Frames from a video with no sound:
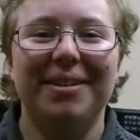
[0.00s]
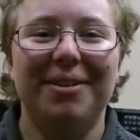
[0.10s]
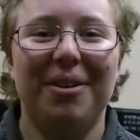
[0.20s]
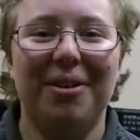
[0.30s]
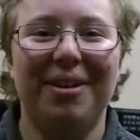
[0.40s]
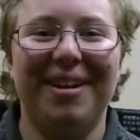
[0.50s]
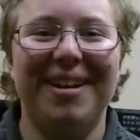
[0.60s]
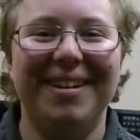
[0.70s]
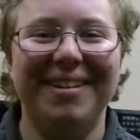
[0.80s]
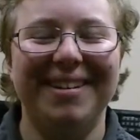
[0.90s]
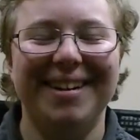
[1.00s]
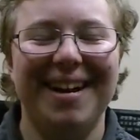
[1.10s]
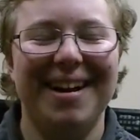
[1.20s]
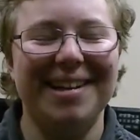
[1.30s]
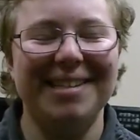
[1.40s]
Carla,
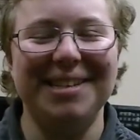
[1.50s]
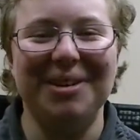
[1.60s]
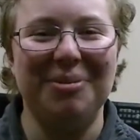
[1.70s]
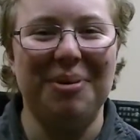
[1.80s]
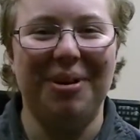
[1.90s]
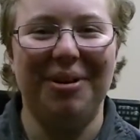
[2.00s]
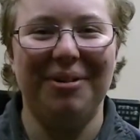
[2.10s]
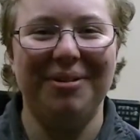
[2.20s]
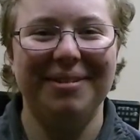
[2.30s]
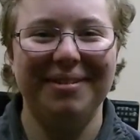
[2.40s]
I'll see you tomorrow.